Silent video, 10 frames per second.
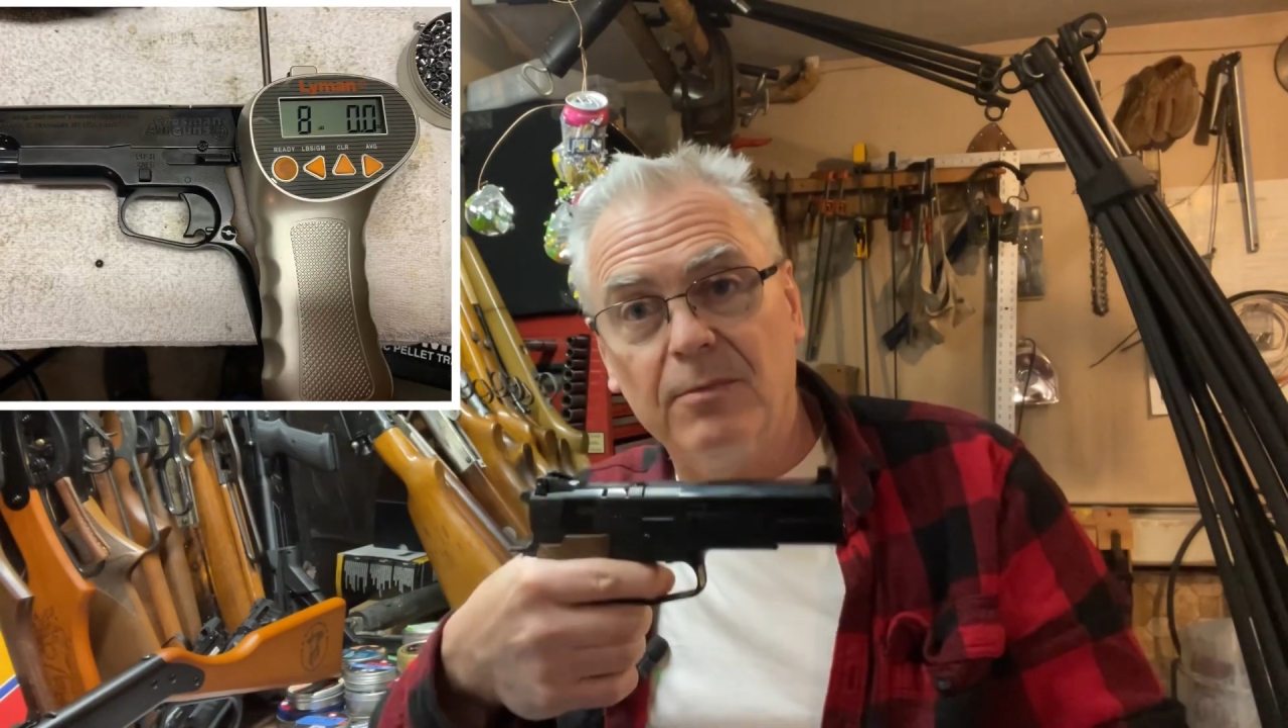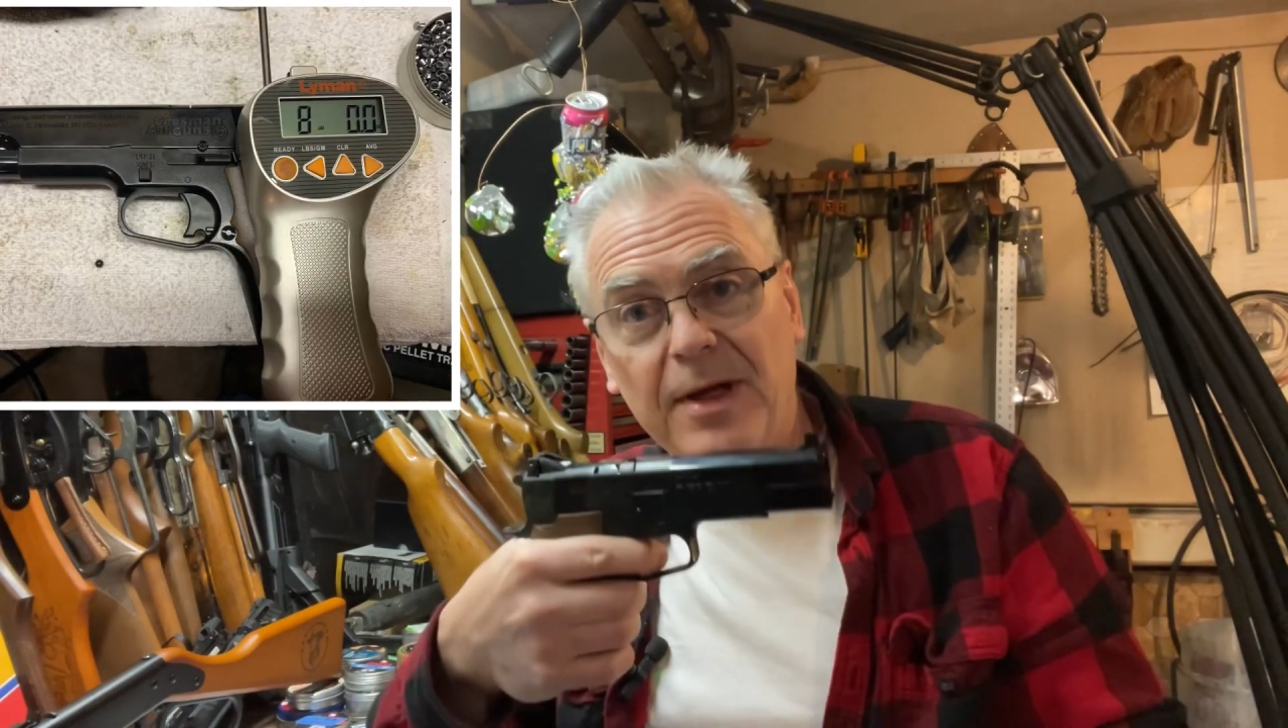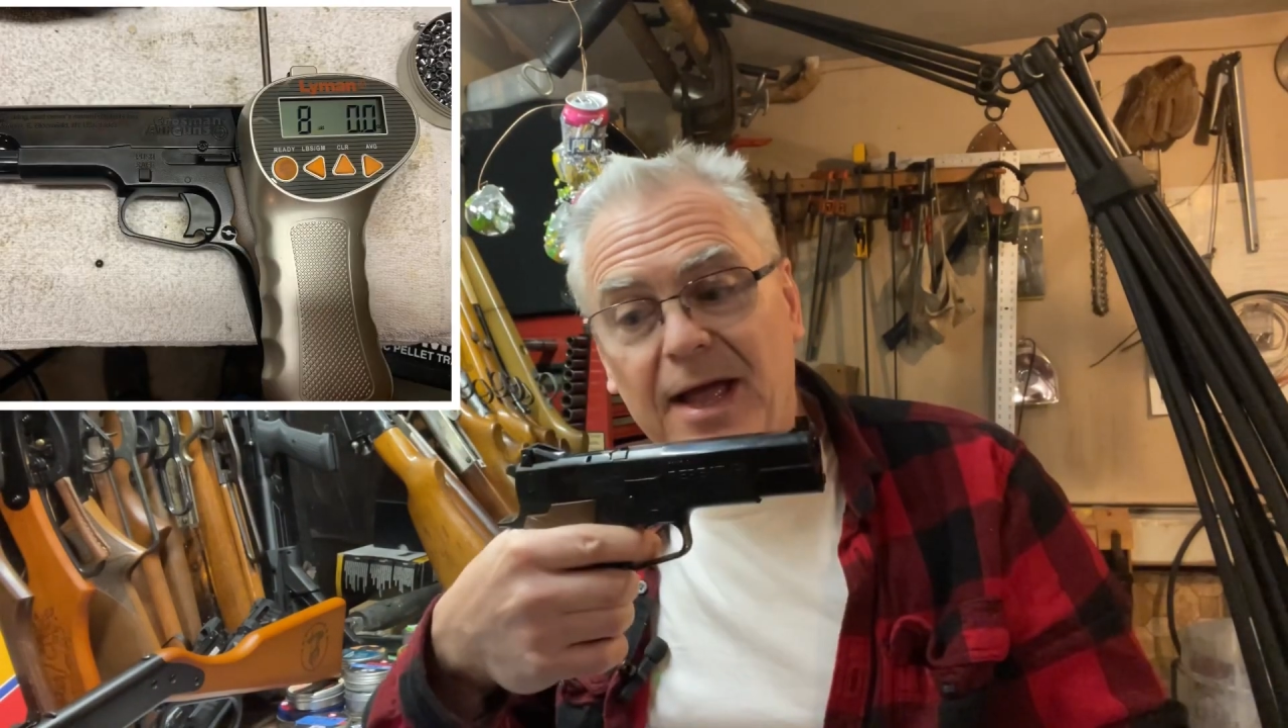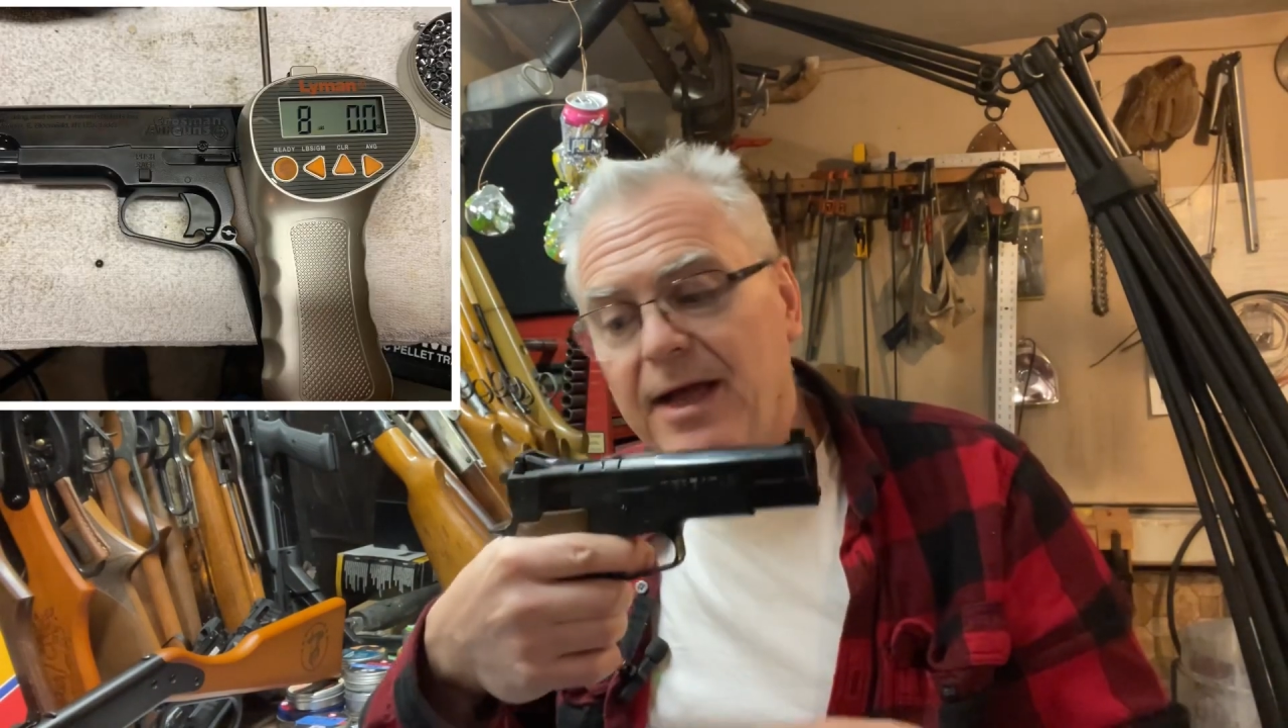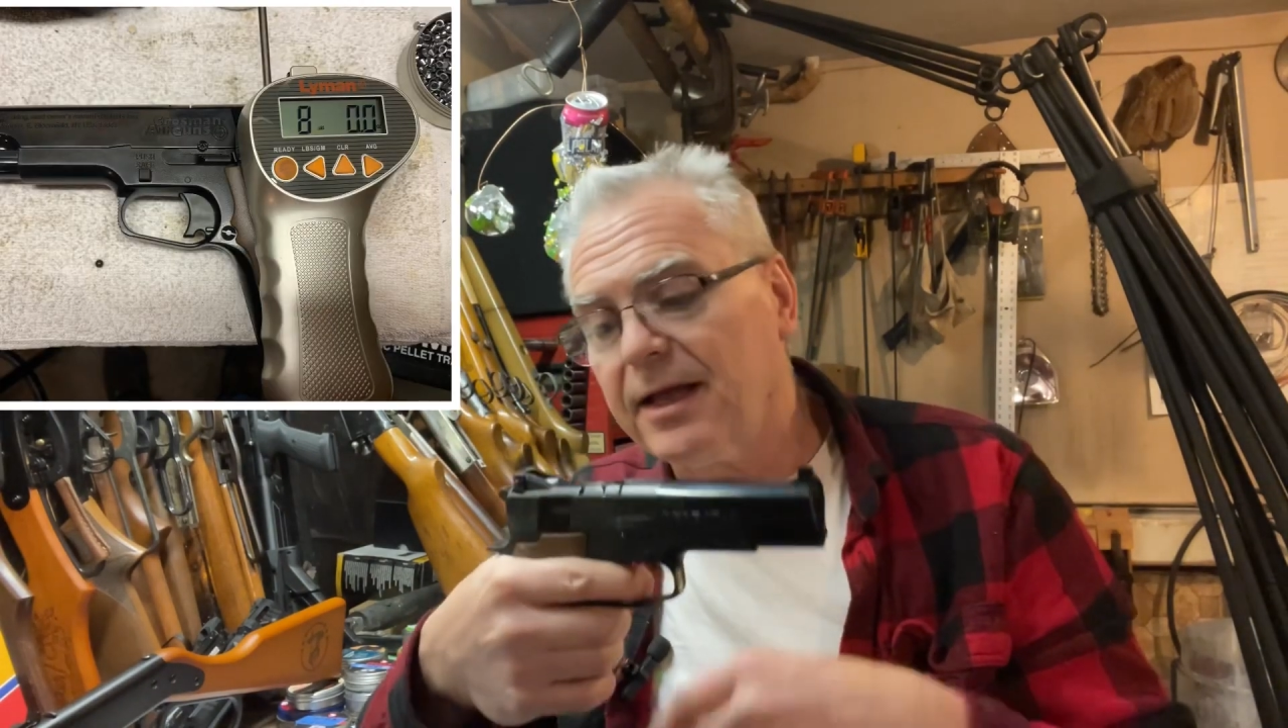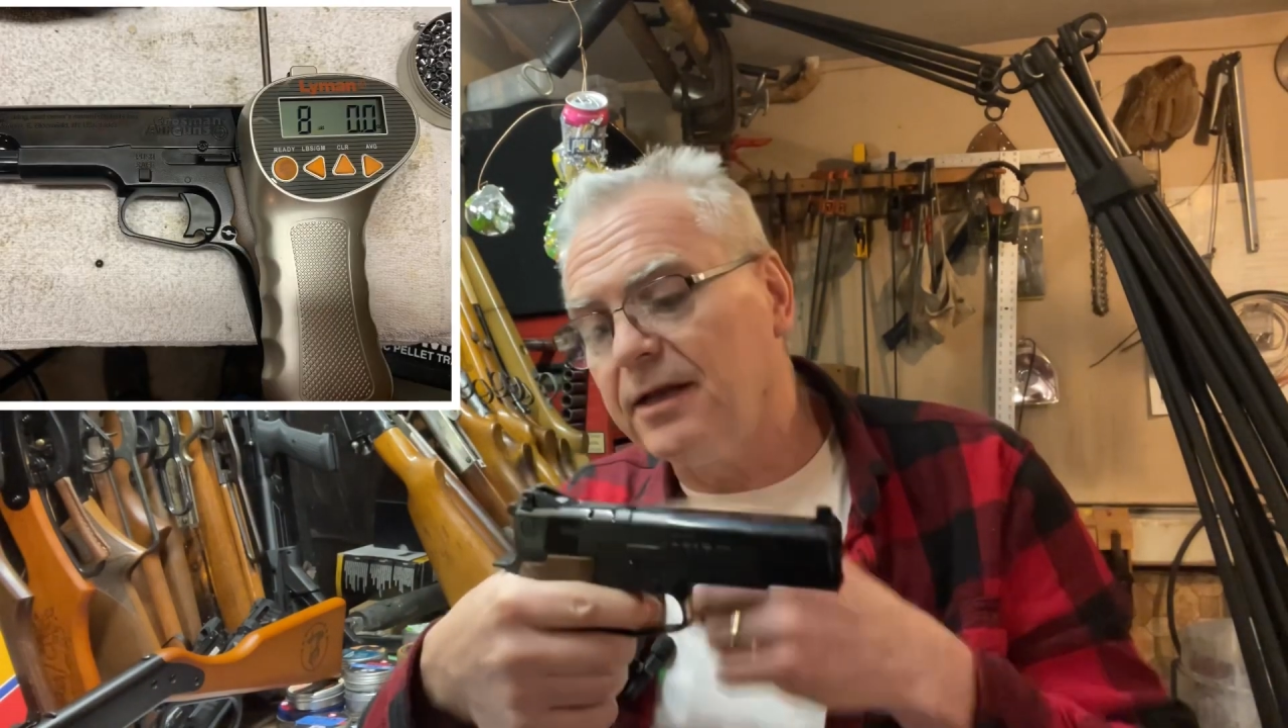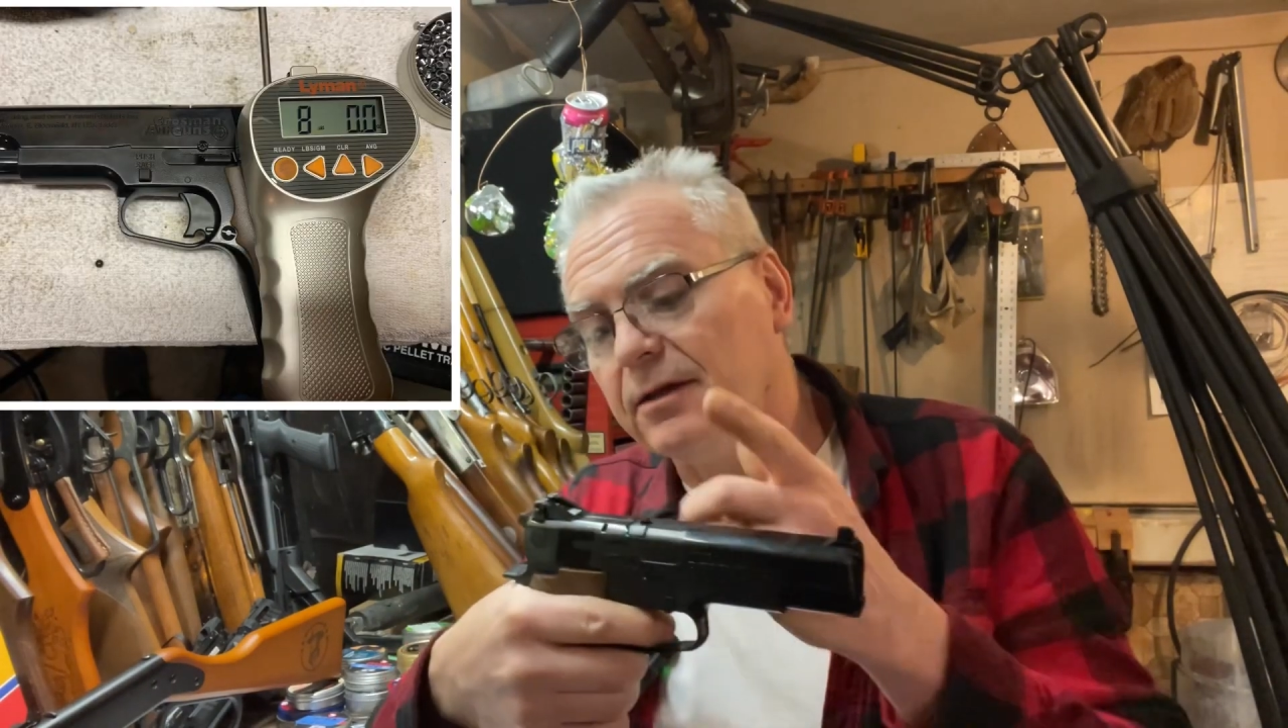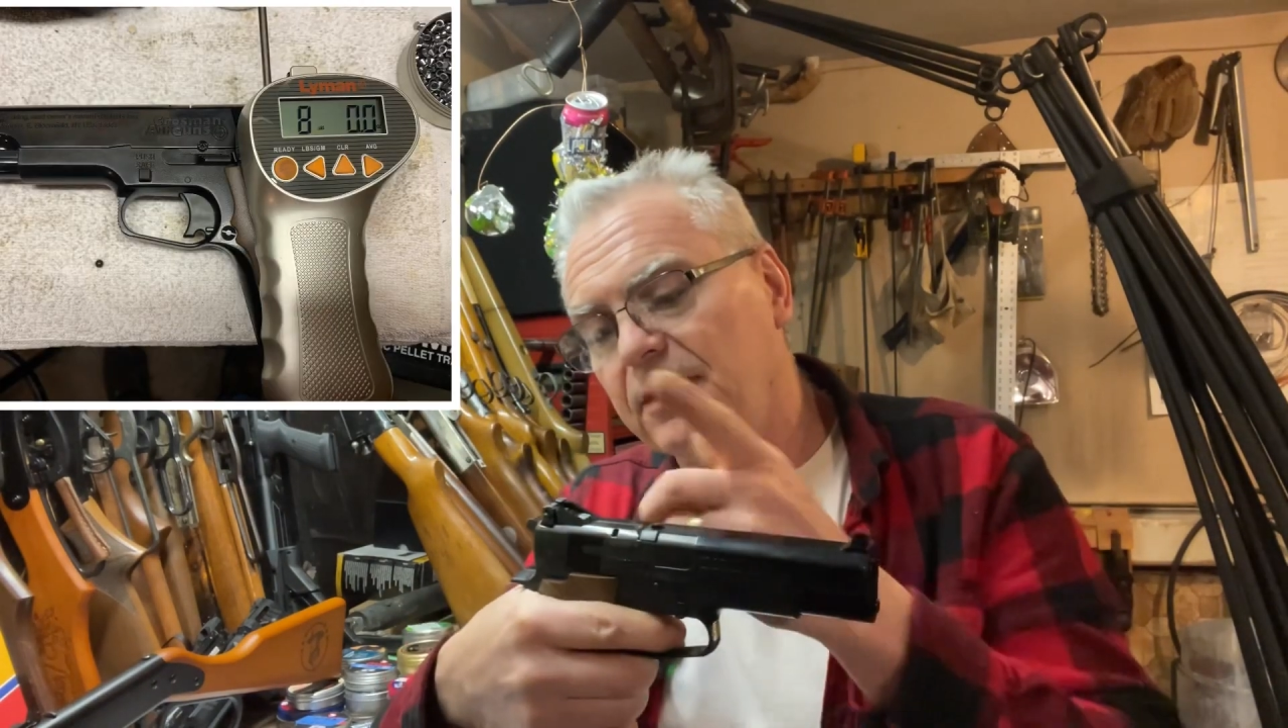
back and it